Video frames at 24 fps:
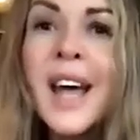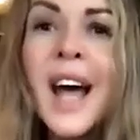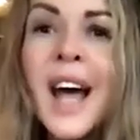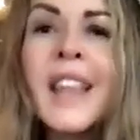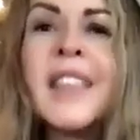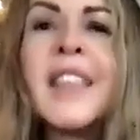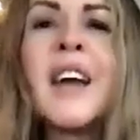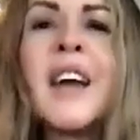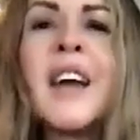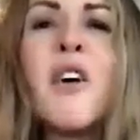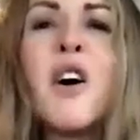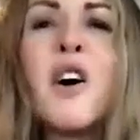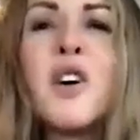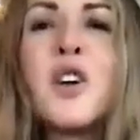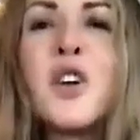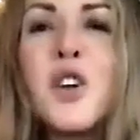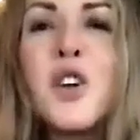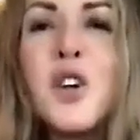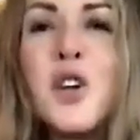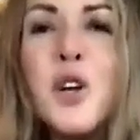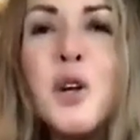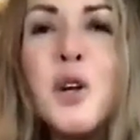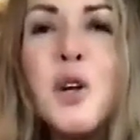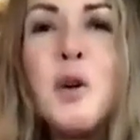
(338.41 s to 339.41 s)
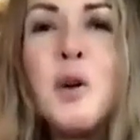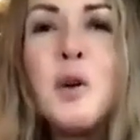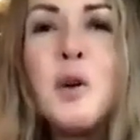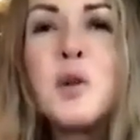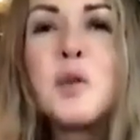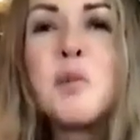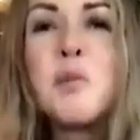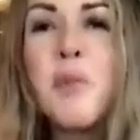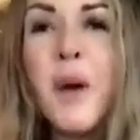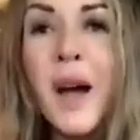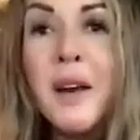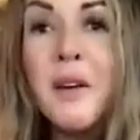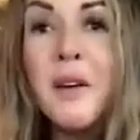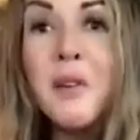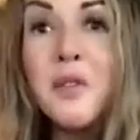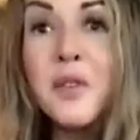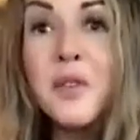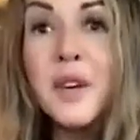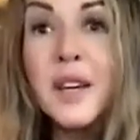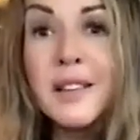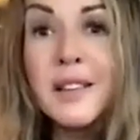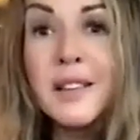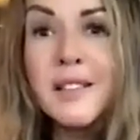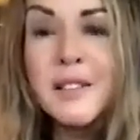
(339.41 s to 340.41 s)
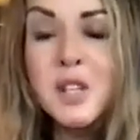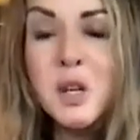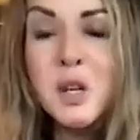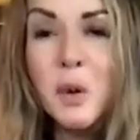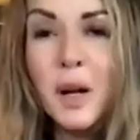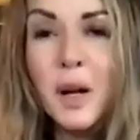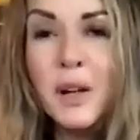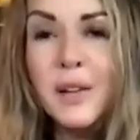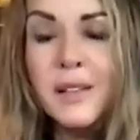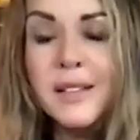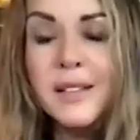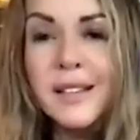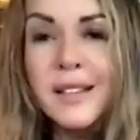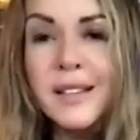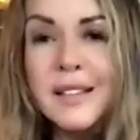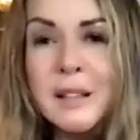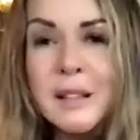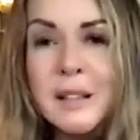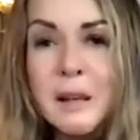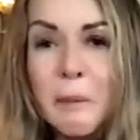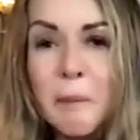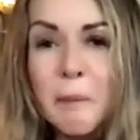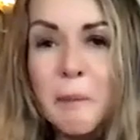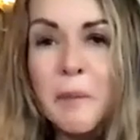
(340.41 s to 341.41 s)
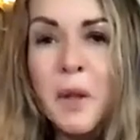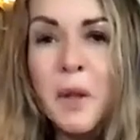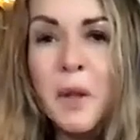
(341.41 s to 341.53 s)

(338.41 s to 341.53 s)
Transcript: And there are huge benefits to our system.